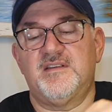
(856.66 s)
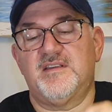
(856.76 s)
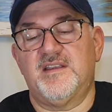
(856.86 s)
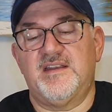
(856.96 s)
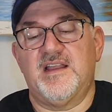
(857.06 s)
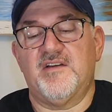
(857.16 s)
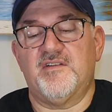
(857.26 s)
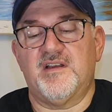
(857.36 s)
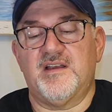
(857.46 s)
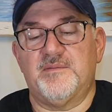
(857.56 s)
and
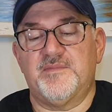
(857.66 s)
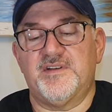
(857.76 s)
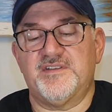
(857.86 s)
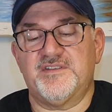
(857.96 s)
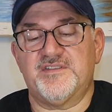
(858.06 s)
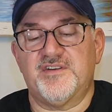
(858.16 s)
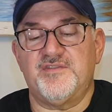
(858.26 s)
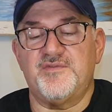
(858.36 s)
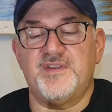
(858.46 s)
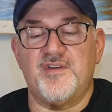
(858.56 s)
now I'm going to just start
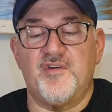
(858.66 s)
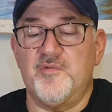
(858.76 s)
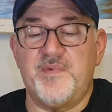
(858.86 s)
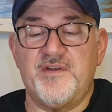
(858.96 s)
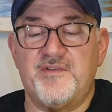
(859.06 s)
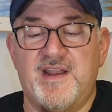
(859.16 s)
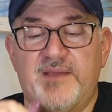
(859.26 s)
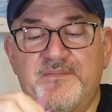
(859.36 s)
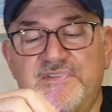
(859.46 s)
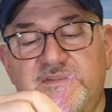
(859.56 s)
doing open
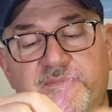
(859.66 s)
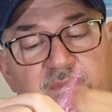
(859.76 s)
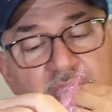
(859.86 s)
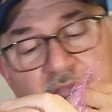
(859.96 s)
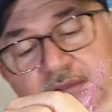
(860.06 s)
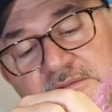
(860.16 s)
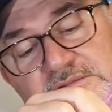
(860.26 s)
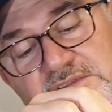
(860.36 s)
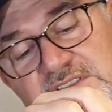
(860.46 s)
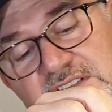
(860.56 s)
wraps.
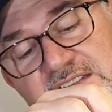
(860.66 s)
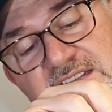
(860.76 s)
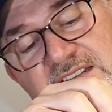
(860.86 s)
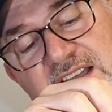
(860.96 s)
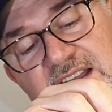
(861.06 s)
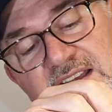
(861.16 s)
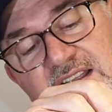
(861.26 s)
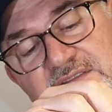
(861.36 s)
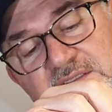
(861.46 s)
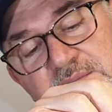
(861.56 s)
Does not
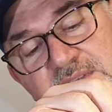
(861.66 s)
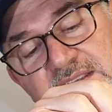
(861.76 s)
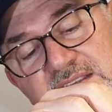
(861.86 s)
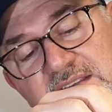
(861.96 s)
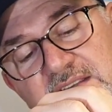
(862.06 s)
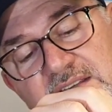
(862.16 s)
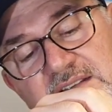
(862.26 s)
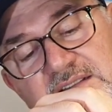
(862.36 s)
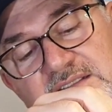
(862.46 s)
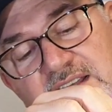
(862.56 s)
have to be
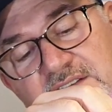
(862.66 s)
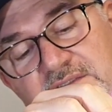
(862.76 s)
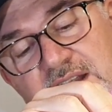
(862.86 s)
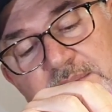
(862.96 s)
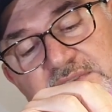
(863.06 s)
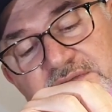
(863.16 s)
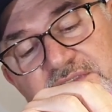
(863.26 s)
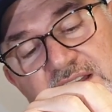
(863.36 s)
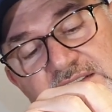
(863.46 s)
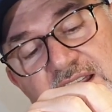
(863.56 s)
tight wraps. In
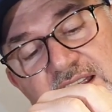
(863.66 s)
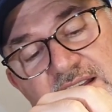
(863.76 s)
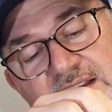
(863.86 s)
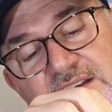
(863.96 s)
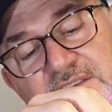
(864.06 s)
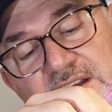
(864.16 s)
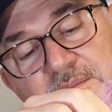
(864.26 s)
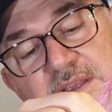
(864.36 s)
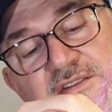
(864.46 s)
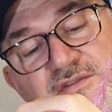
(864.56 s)
fact, I highly
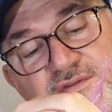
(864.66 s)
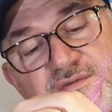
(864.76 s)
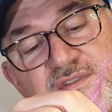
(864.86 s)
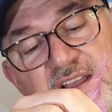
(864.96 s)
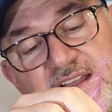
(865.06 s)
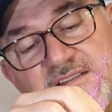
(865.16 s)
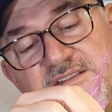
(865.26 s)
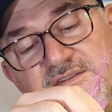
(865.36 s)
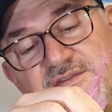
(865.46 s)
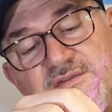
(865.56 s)
recommend you do
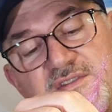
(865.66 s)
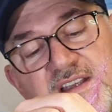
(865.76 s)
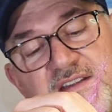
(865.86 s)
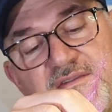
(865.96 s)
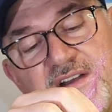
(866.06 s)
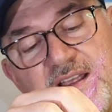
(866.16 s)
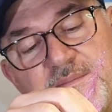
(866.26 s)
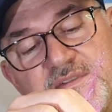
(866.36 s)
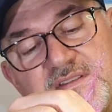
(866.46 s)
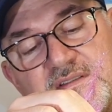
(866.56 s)
not do tight
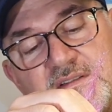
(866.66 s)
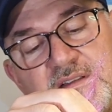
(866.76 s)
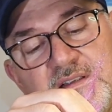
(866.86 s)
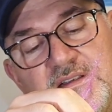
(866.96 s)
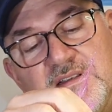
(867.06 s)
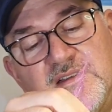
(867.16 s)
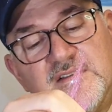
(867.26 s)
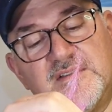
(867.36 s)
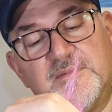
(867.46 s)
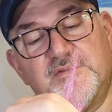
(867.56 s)
wraps.
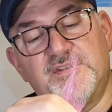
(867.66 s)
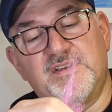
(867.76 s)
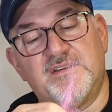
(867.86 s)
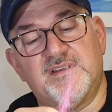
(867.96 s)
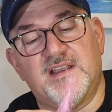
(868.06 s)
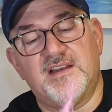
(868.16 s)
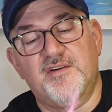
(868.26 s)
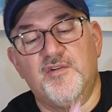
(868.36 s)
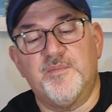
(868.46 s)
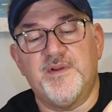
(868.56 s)
So I'm doing kind
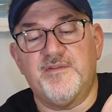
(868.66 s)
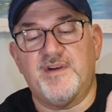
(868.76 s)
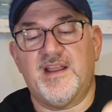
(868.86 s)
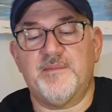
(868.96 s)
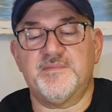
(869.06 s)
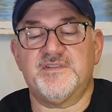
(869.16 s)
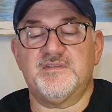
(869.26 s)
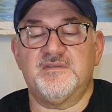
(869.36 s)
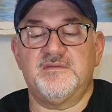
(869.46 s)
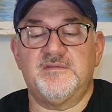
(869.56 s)
of open wraps,